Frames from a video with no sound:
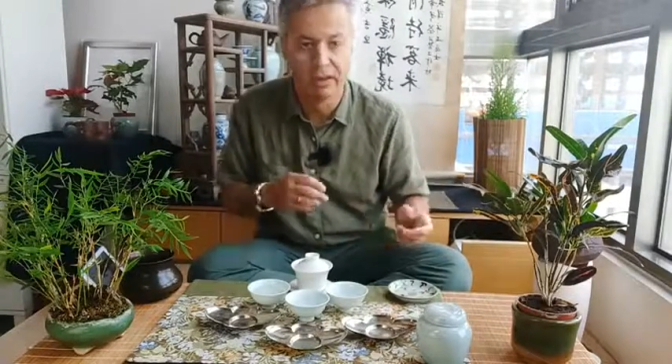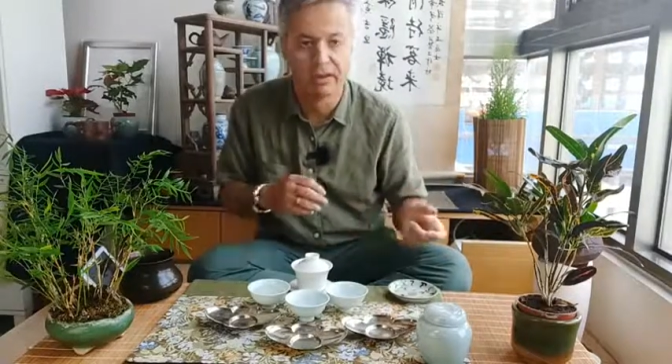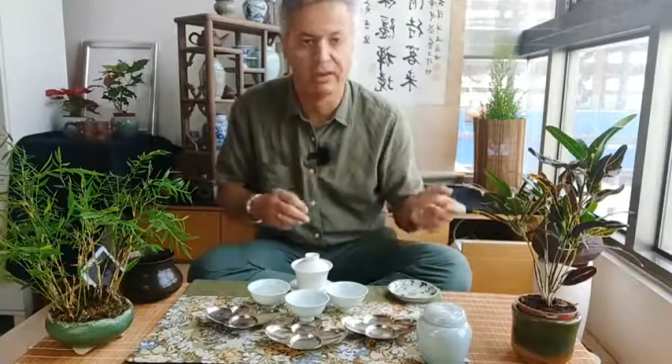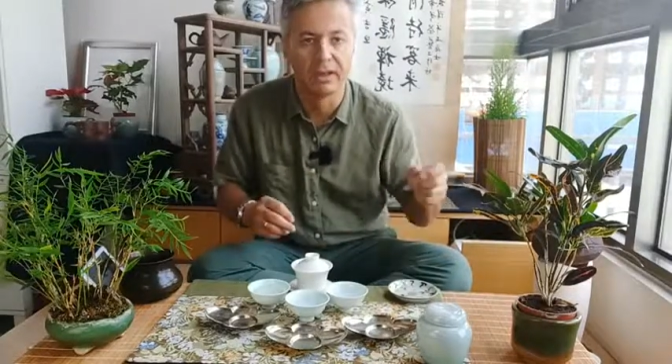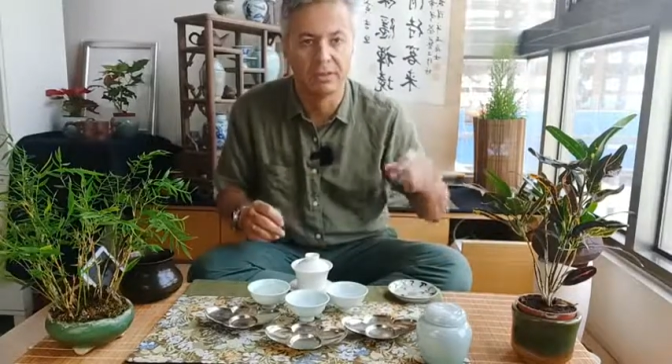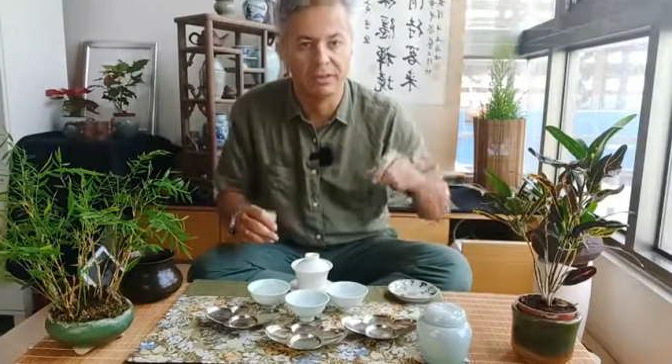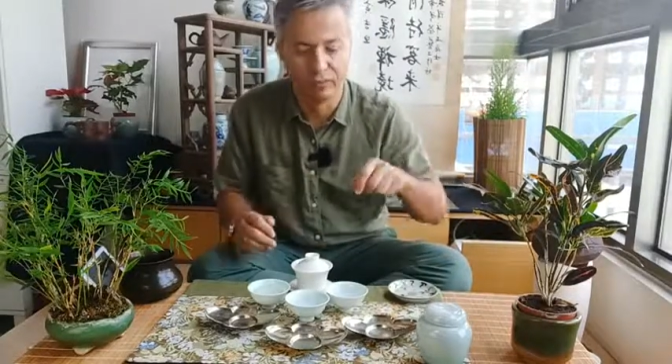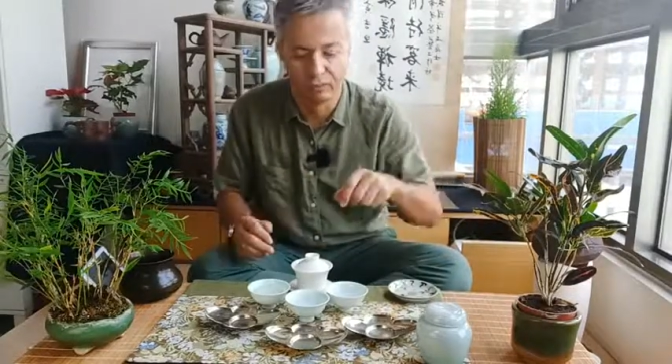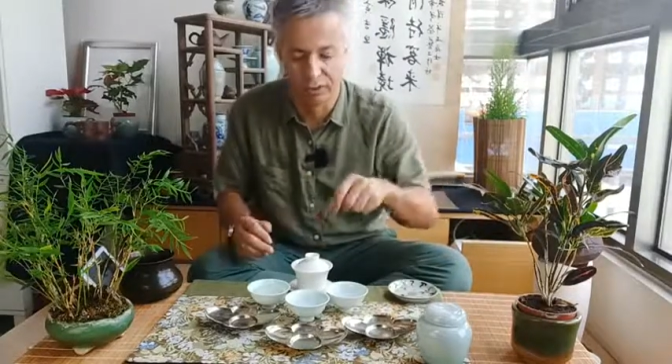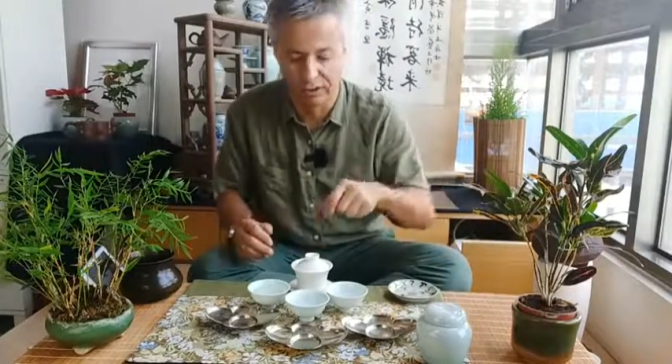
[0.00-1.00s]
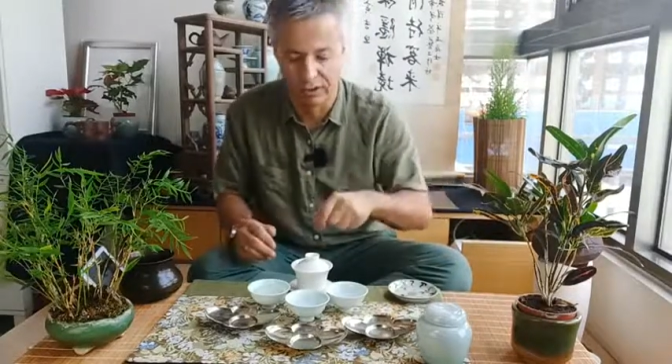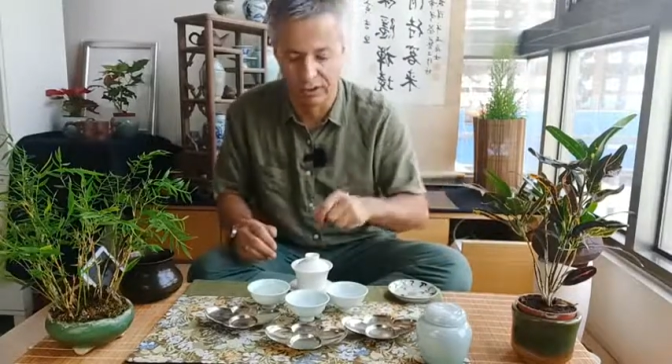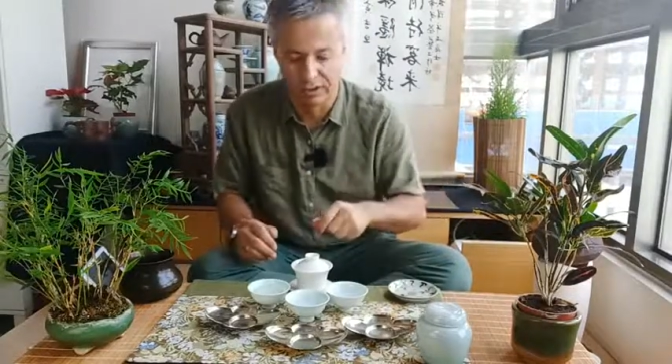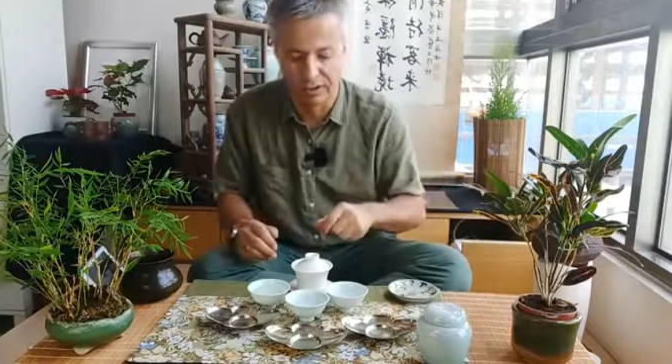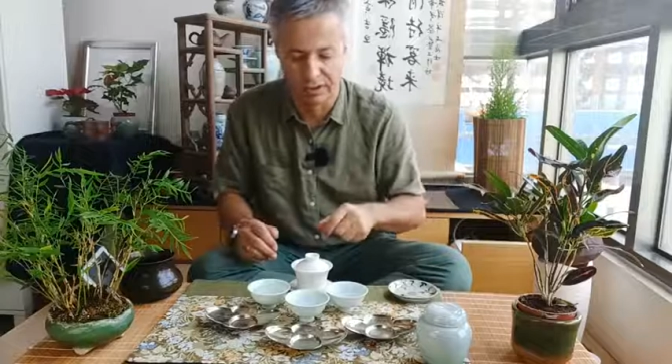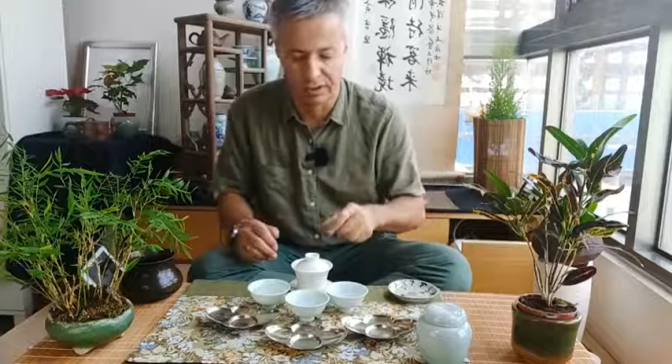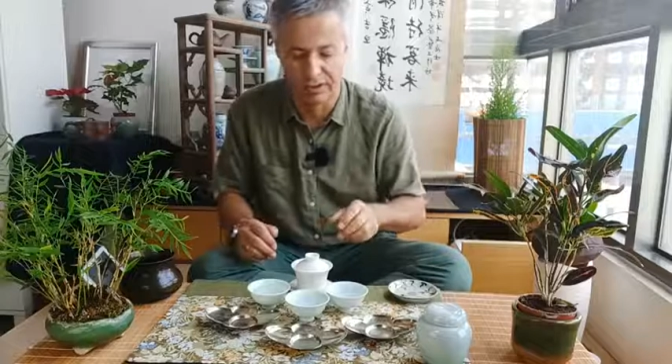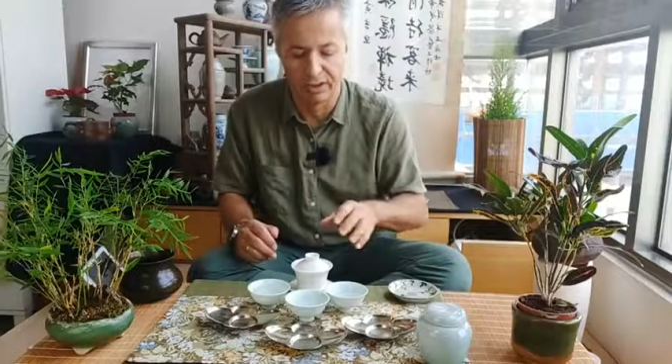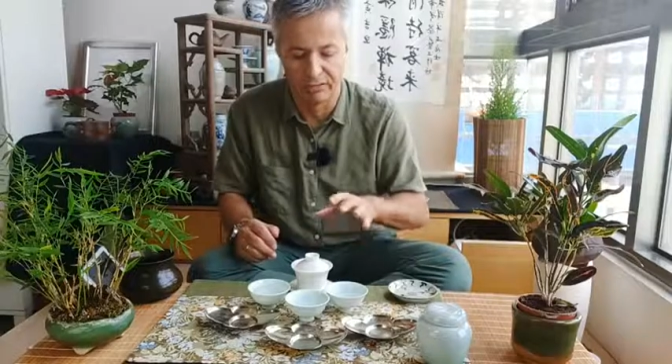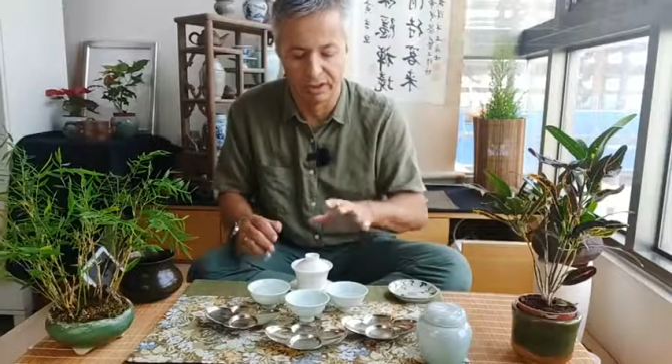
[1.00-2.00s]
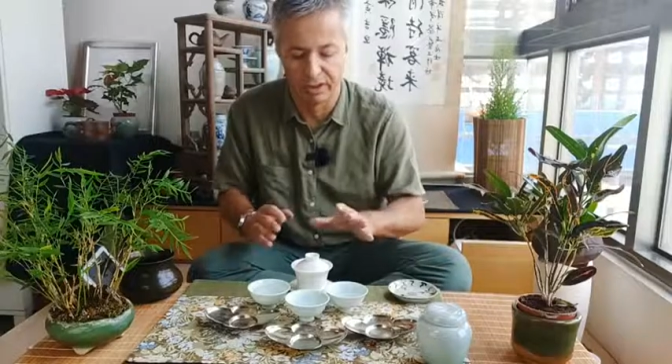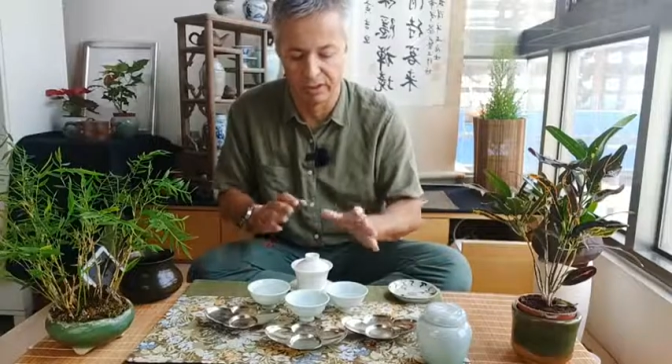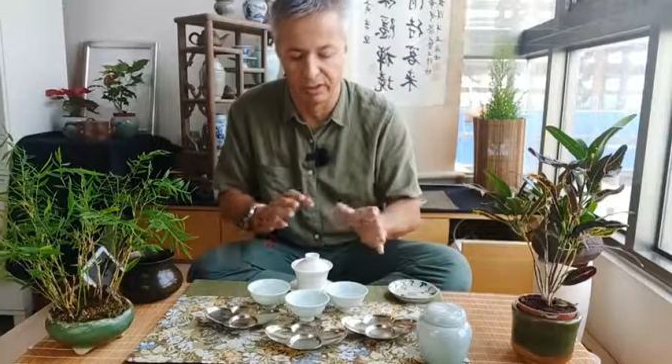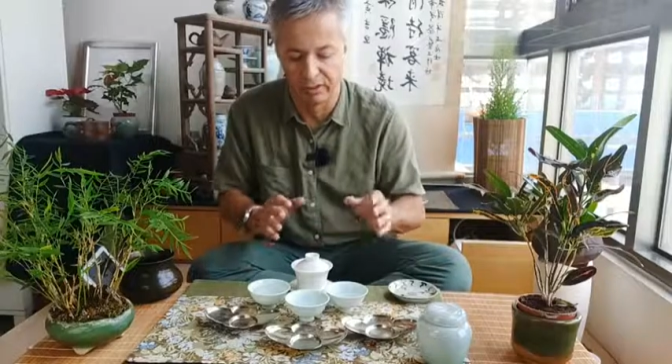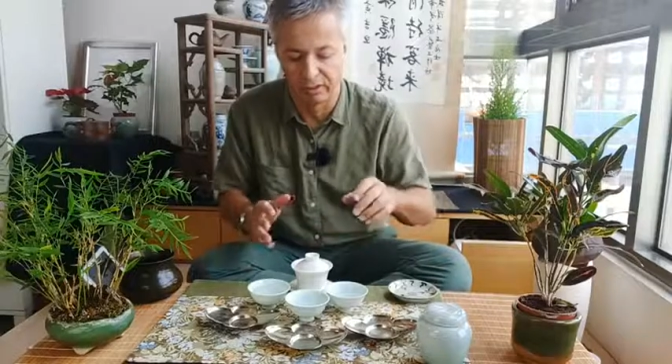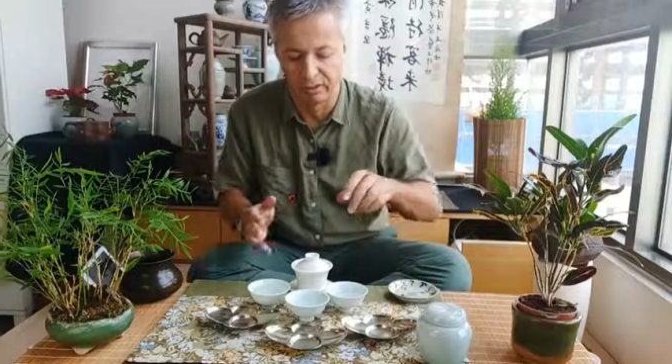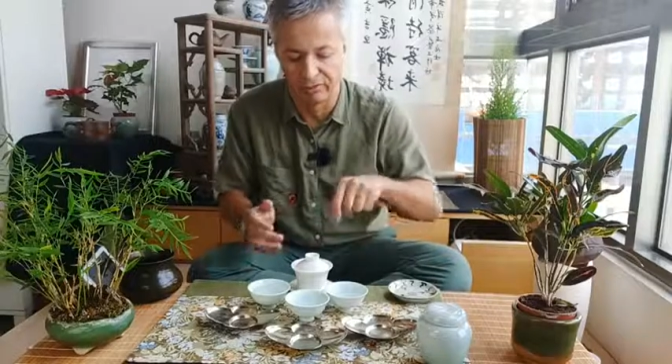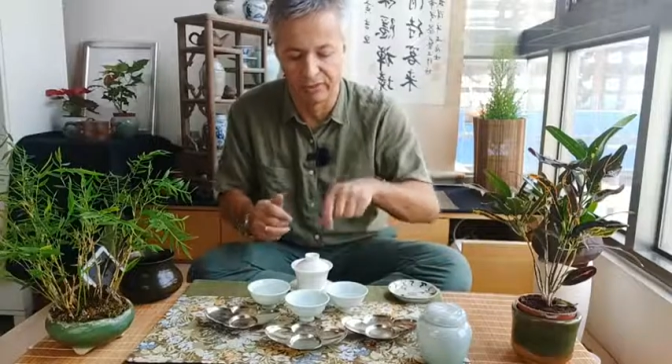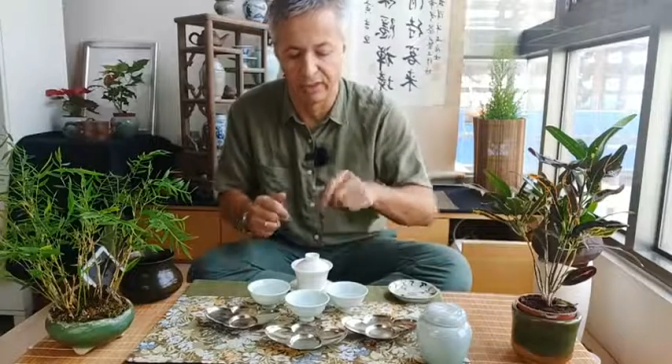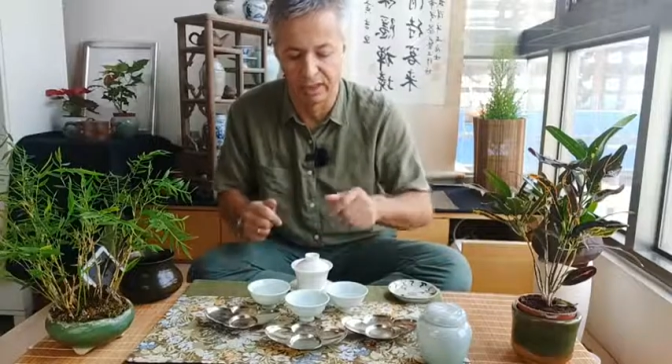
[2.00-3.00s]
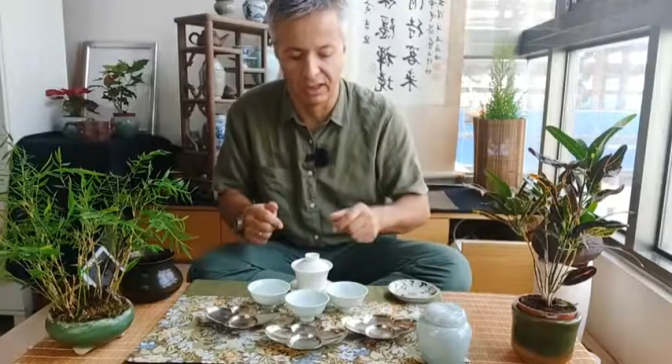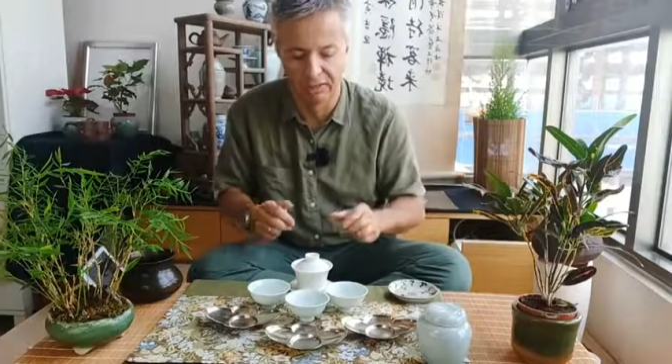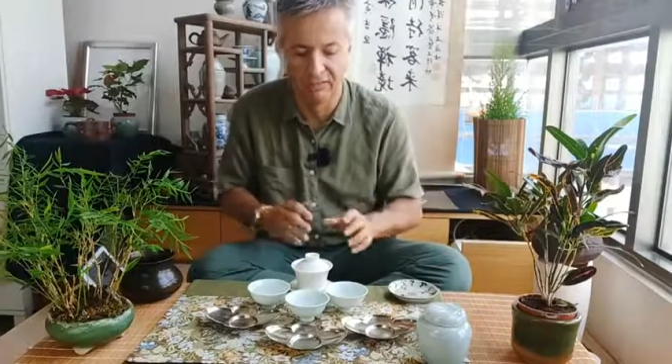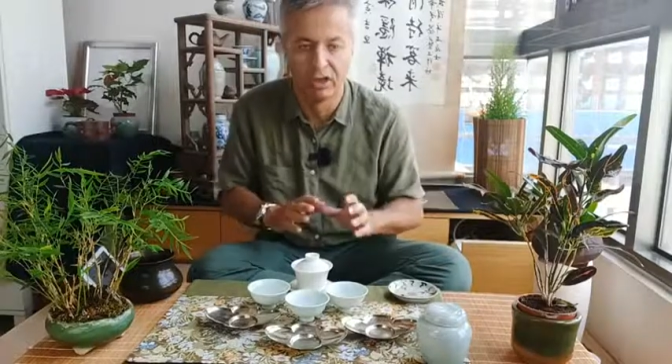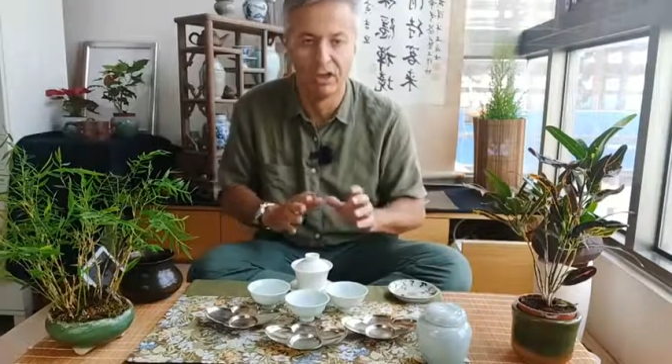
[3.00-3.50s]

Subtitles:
Still, here we fill half,